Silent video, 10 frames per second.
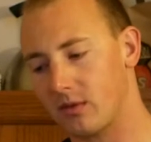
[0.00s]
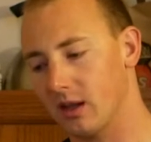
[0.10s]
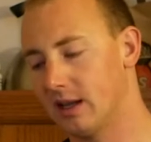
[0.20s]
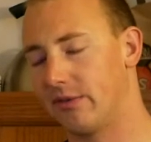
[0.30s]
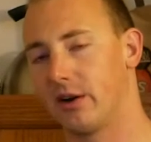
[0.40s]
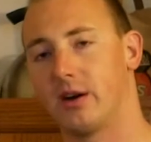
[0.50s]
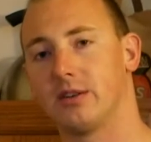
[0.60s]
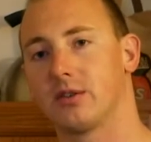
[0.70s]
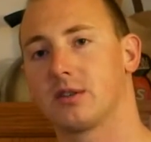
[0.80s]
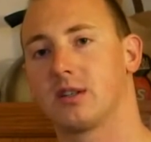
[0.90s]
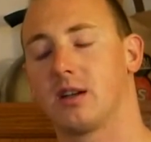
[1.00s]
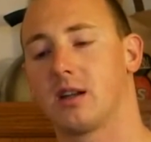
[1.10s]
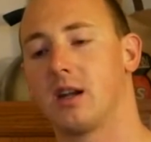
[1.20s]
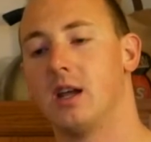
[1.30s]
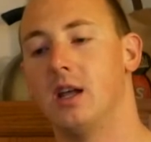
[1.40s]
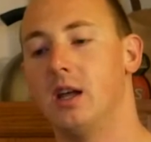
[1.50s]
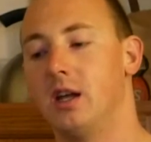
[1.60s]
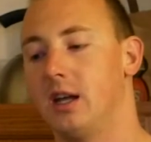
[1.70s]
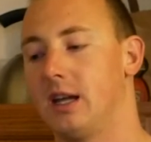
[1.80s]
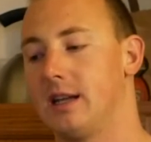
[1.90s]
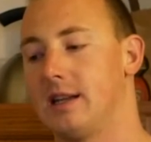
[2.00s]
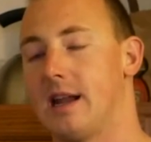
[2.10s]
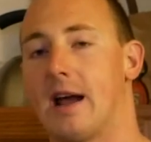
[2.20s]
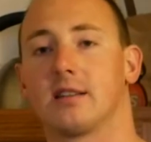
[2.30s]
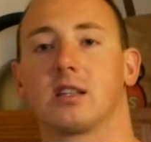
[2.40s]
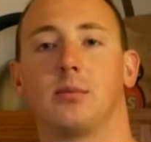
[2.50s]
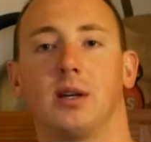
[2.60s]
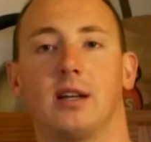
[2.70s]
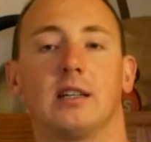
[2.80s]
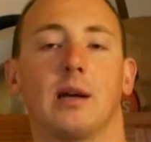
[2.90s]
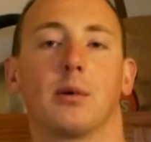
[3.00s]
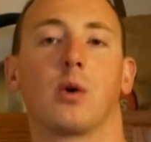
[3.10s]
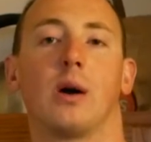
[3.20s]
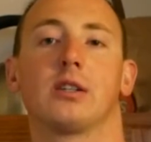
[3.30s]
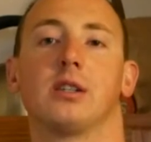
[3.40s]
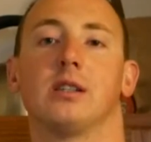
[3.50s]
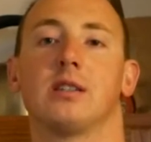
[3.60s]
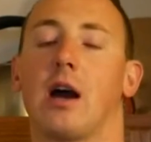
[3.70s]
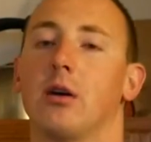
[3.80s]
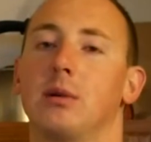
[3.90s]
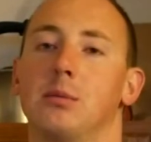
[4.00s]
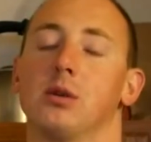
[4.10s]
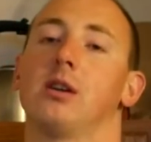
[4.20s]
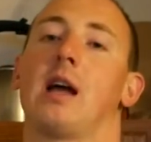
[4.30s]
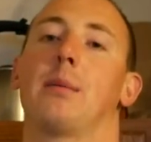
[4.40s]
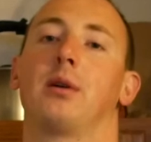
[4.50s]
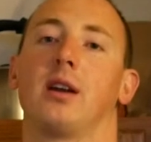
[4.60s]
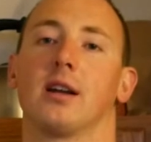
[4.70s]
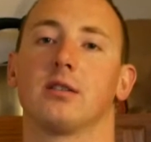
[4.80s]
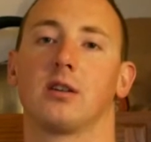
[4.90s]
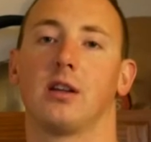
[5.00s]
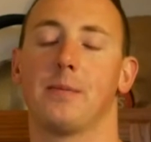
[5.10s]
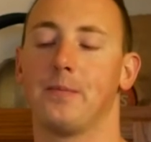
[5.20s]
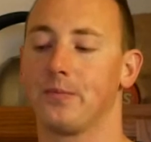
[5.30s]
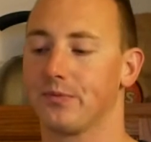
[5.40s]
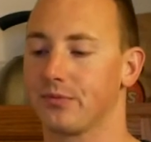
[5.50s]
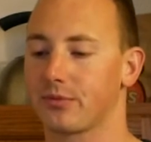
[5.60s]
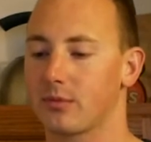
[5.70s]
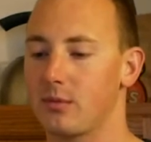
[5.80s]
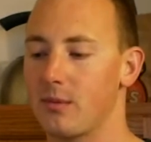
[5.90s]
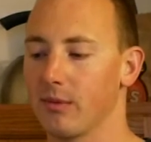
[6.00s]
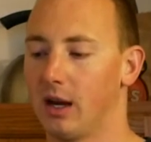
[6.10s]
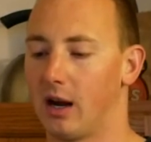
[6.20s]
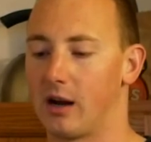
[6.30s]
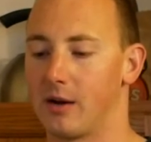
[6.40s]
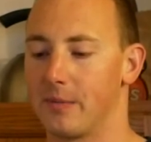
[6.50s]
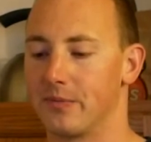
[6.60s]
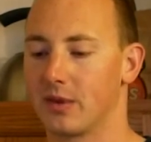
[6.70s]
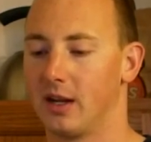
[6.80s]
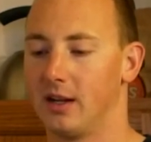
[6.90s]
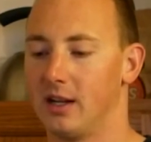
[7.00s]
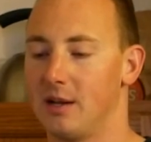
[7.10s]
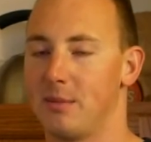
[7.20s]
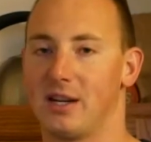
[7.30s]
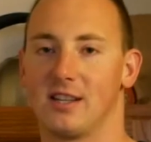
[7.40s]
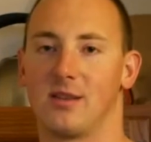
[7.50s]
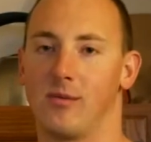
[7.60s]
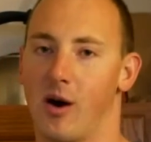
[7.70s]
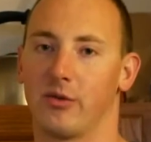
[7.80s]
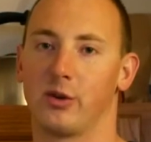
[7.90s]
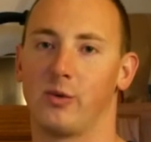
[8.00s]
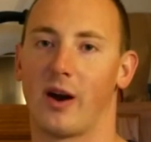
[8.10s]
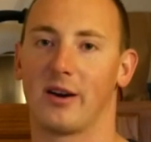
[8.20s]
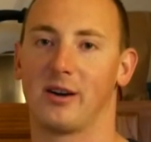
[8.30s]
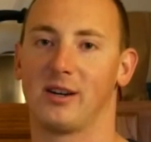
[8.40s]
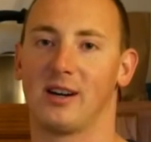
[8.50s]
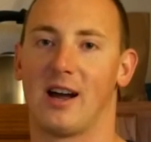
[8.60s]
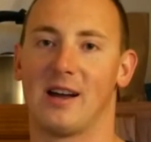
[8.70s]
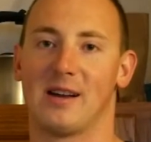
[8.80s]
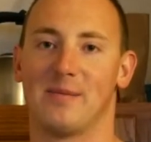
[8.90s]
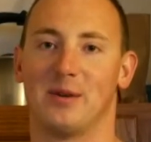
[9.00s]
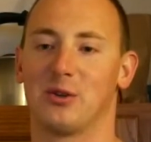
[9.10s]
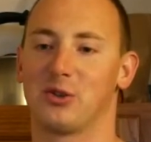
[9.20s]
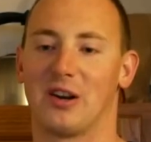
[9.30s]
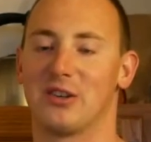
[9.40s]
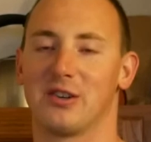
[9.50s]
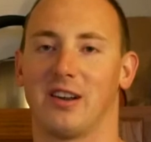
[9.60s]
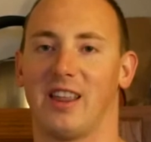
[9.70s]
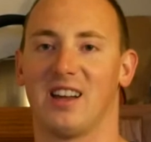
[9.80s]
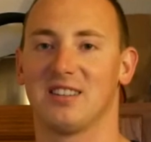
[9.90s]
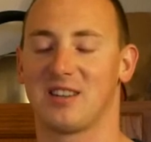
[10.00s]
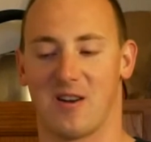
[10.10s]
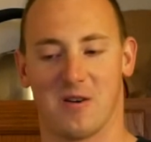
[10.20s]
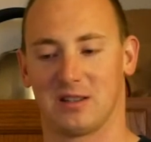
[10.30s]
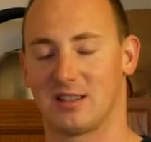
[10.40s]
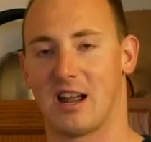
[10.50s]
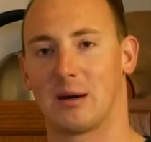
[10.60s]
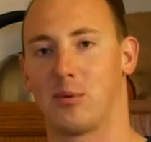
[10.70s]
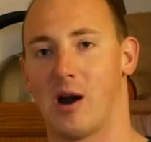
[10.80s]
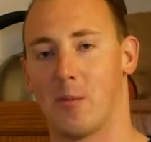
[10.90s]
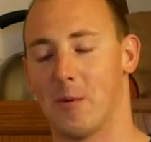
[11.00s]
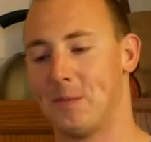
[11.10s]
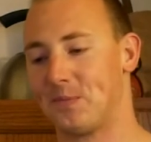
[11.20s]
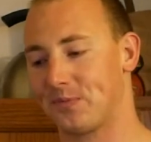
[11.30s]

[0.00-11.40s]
if you're interested in asking me any type of questions, I would be more than happy to answer them. Being the raw food writer, I'm no stranger to that, so it's not a problem.